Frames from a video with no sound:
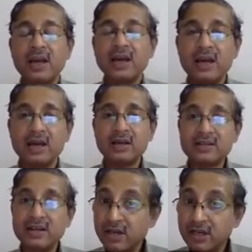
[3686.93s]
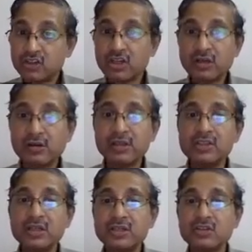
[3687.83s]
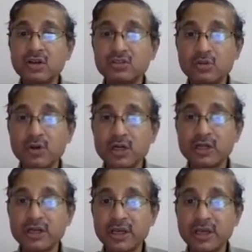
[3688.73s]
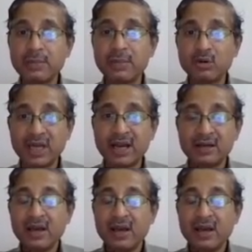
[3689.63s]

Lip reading: Central Asian region is also monitoring about that,